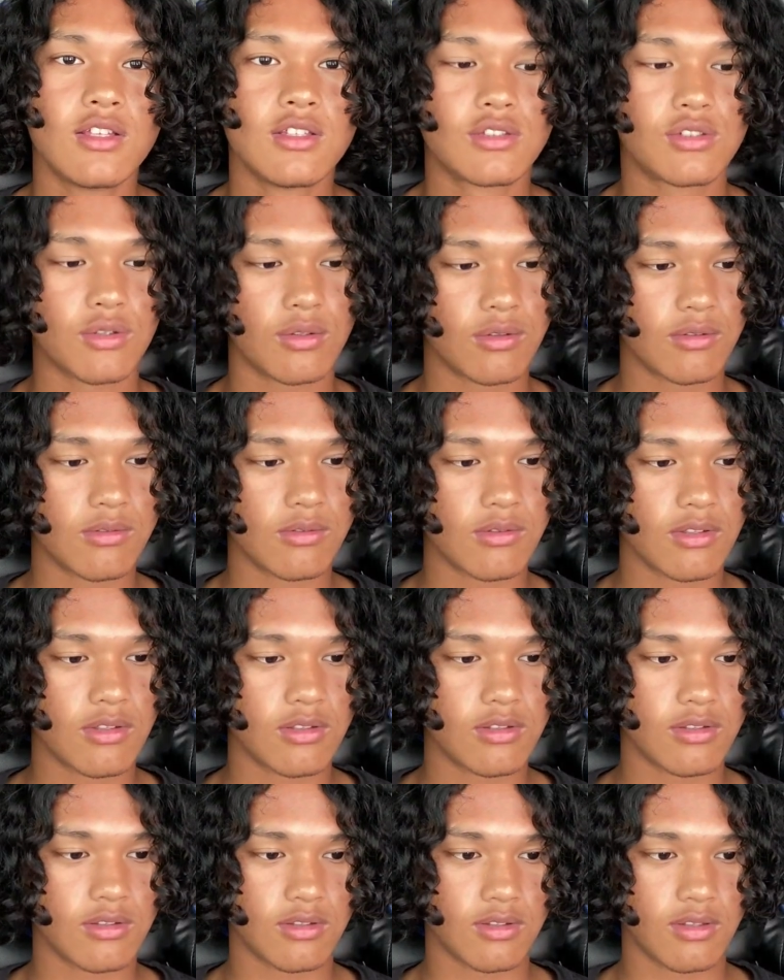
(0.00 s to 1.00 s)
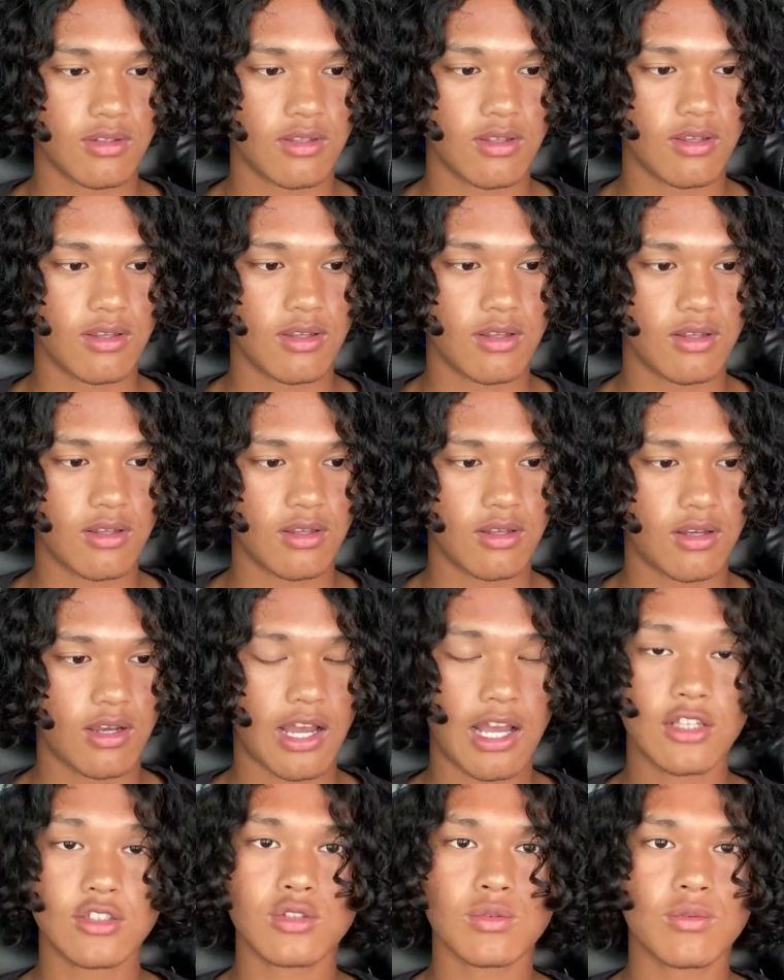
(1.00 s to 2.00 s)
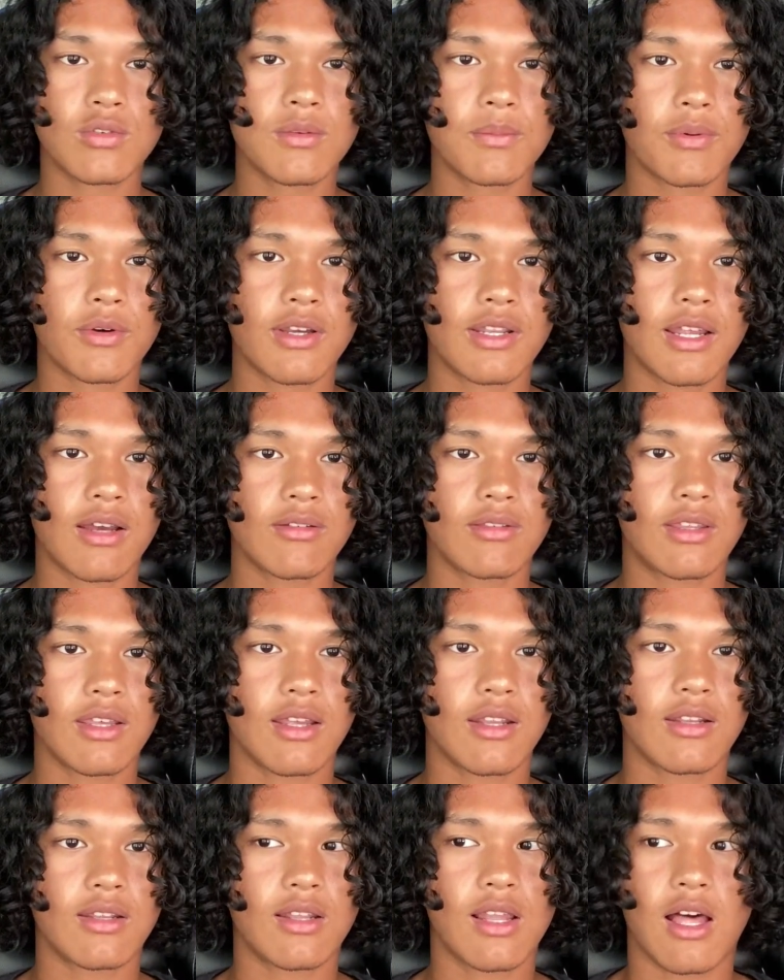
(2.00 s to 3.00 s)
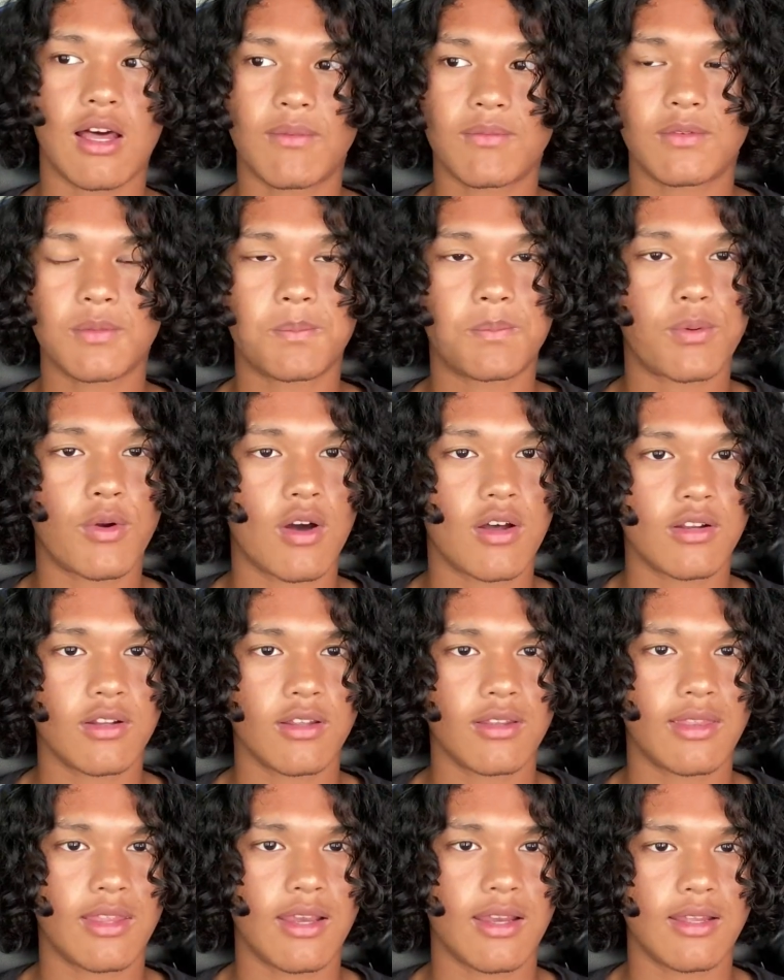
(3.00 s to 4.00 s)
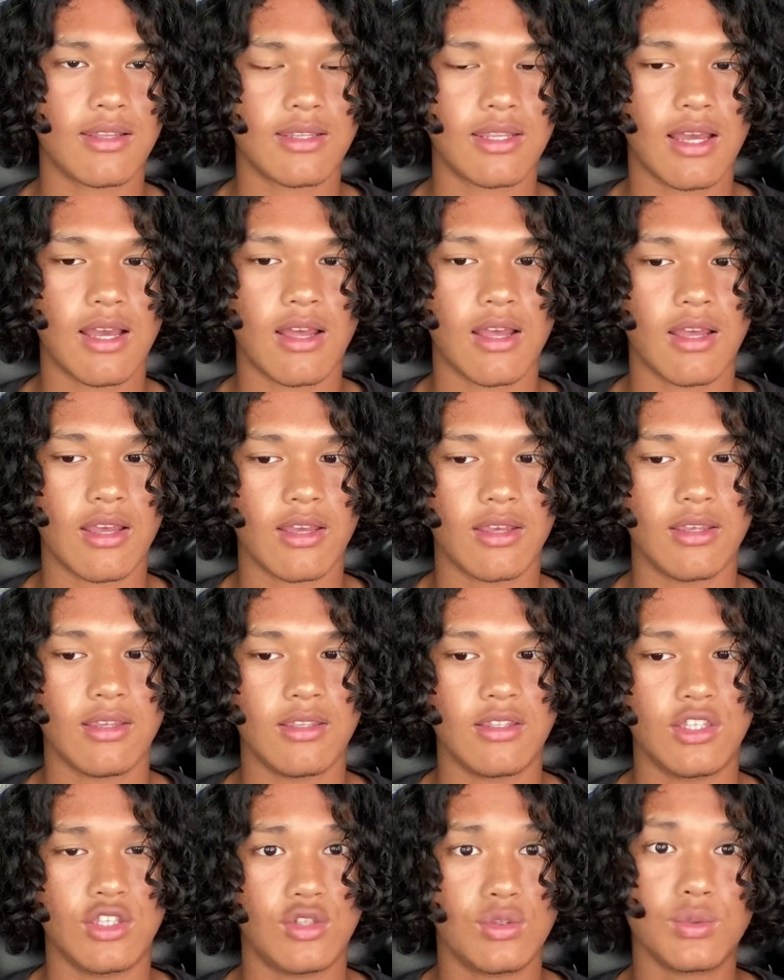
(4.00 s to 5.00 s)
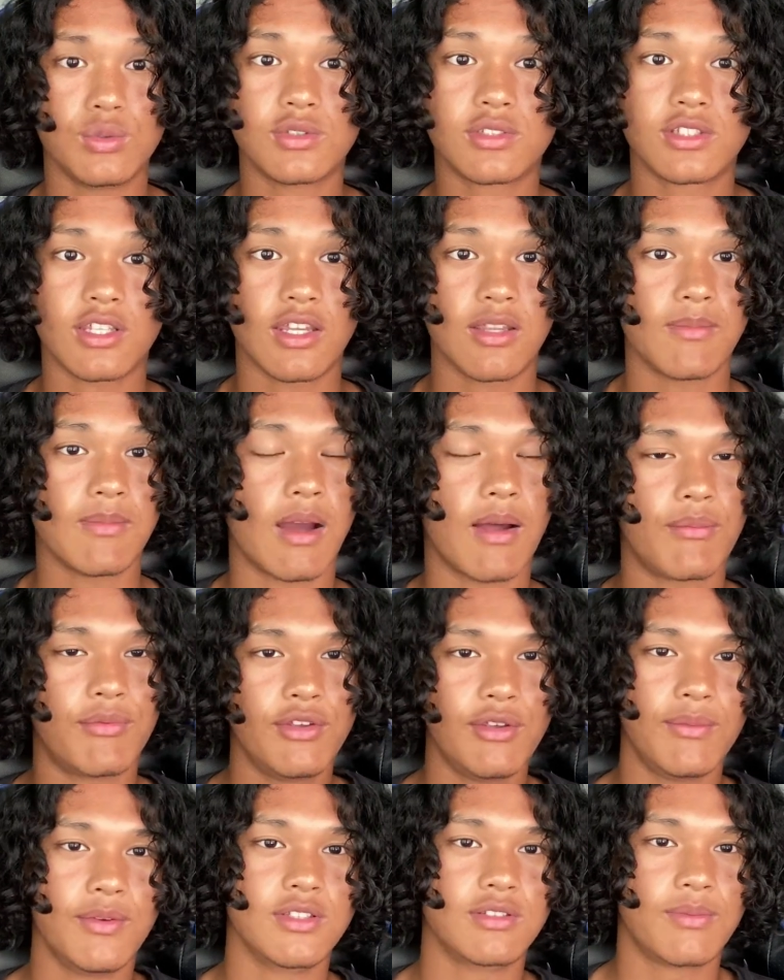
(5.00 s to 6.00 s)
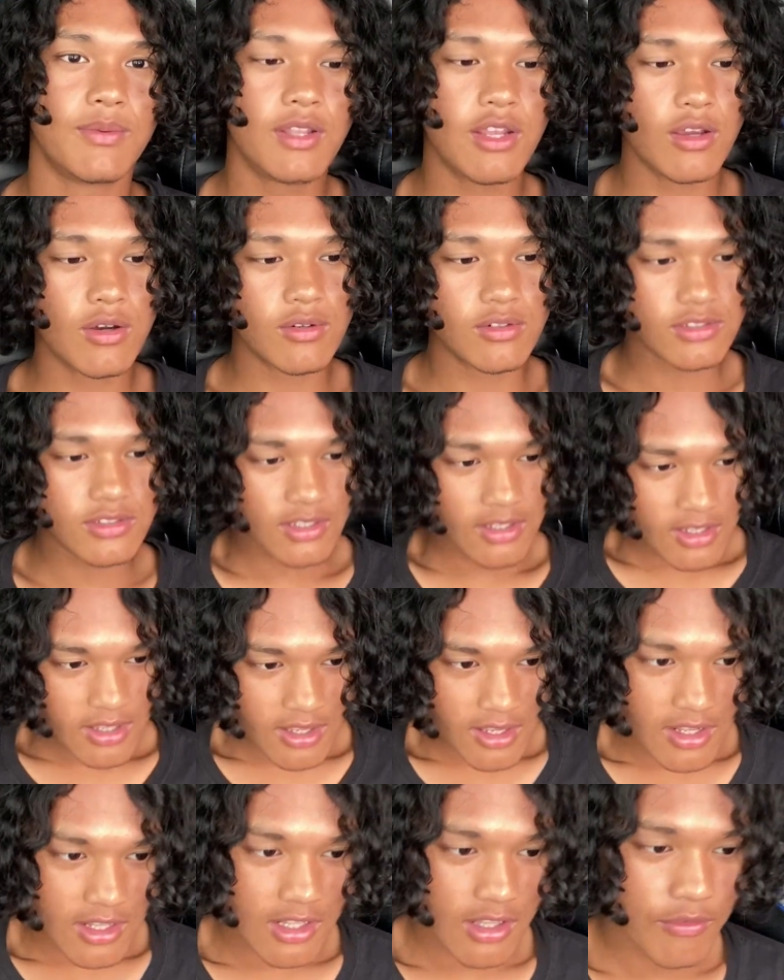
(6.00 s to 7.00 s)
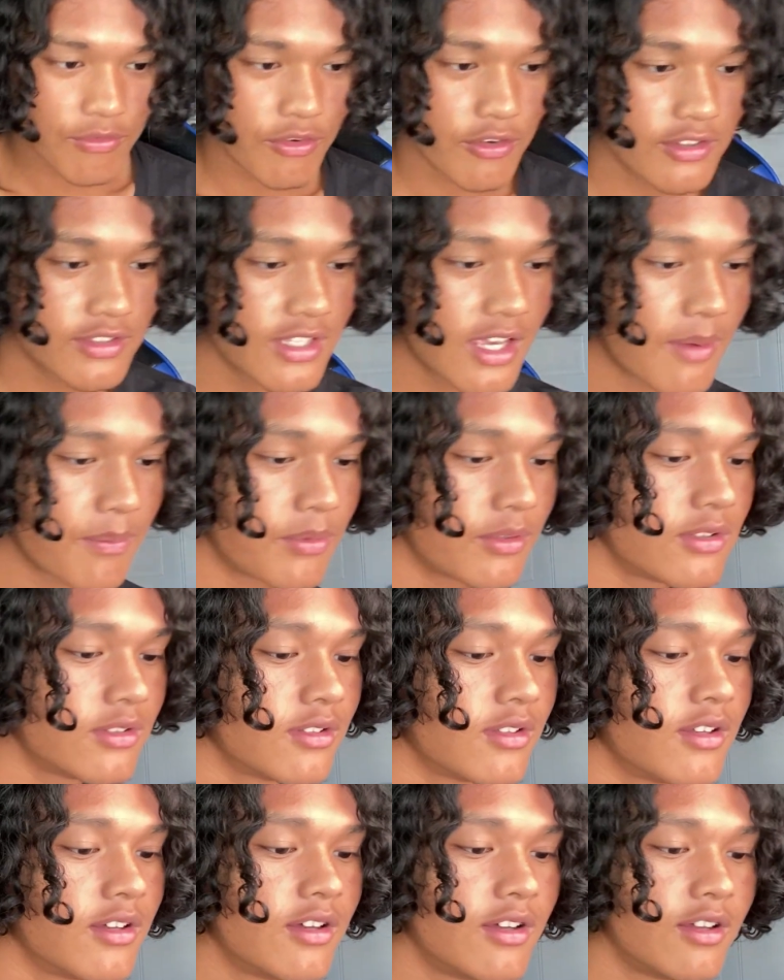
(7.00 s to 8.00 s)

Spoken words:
So I also want to point out that a lot of the product that I used in my previous videos, like for example